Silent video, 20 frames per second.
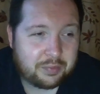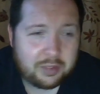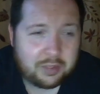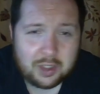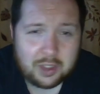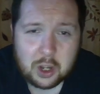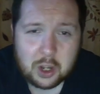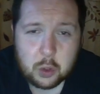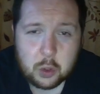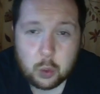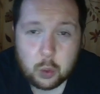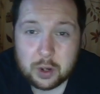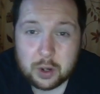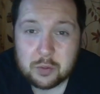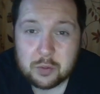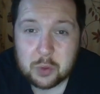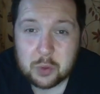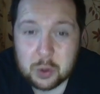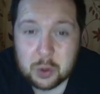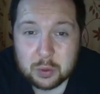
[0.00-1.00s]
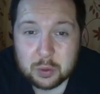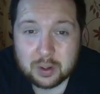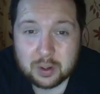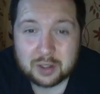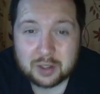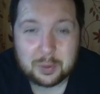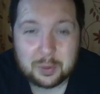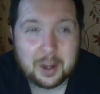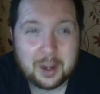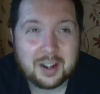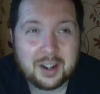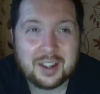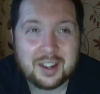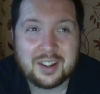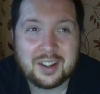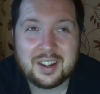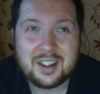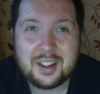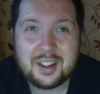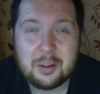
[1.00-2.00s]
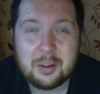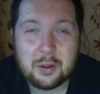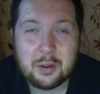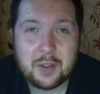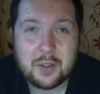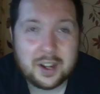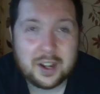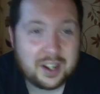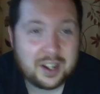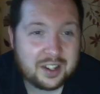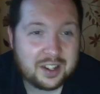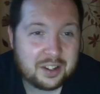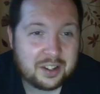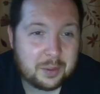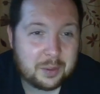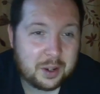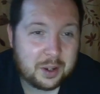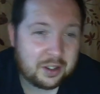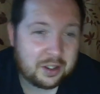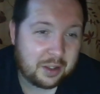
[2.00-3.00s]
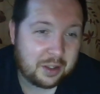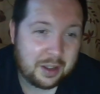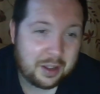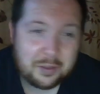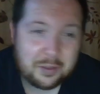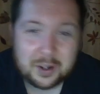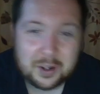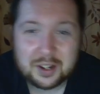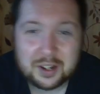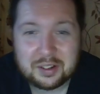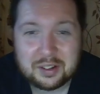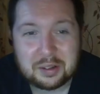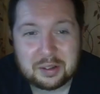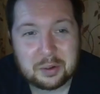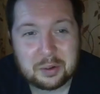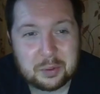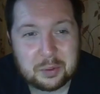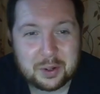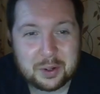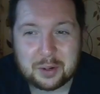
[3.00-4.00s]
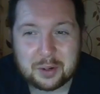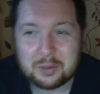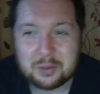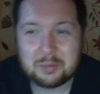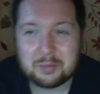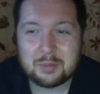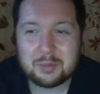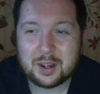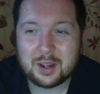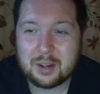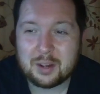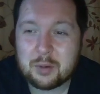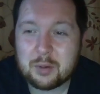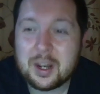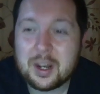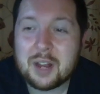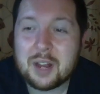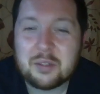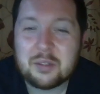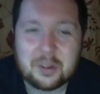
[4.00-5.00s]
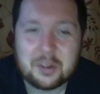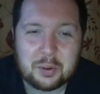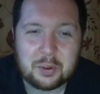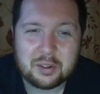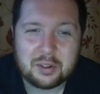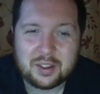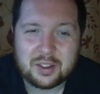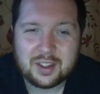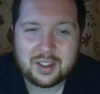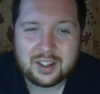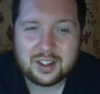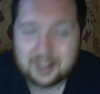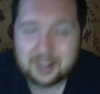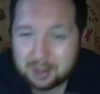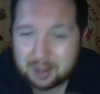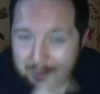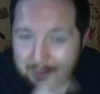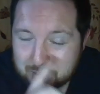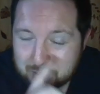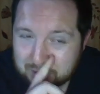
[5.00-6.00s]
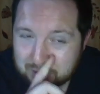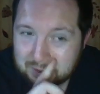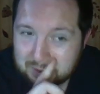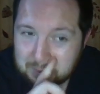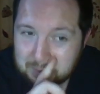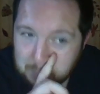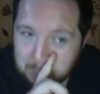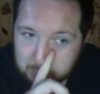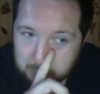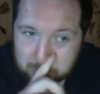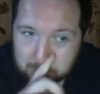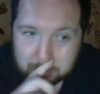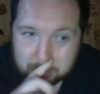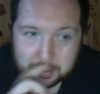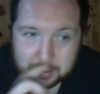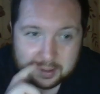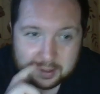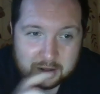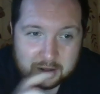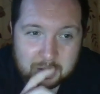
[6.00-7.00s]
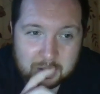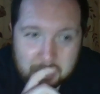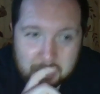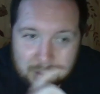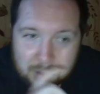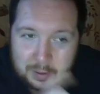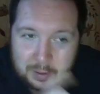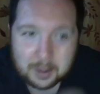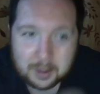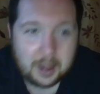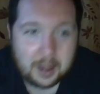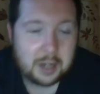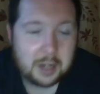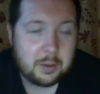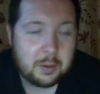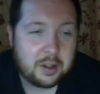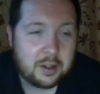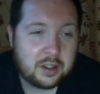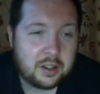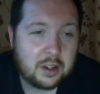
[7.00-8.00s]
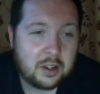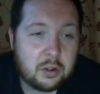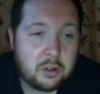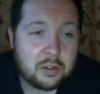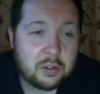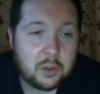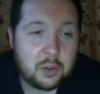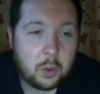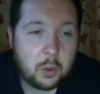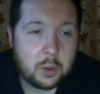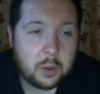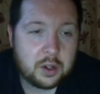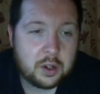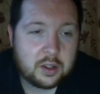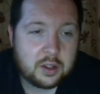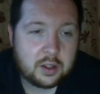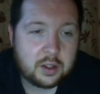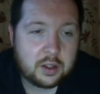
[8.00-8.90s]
Quinn Rue as well of Ireland as well, South African. So they're really outsourcing their South Africans at the moment. But anyways, the loose forwards,